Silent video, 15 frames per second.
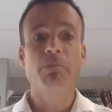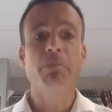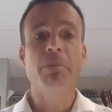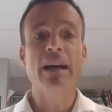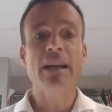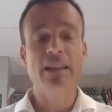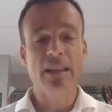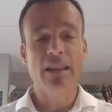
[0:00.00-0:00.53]

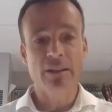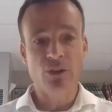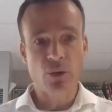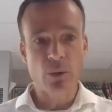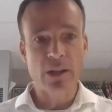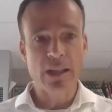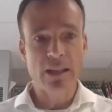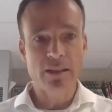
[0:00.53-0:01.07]
by that
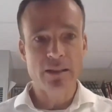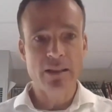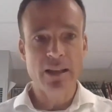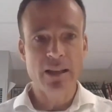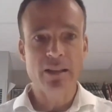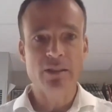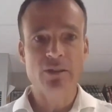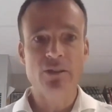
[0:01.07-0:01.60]
shorthand
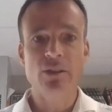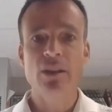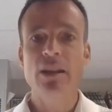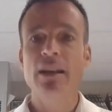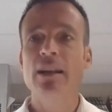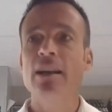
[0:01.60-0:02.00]
text,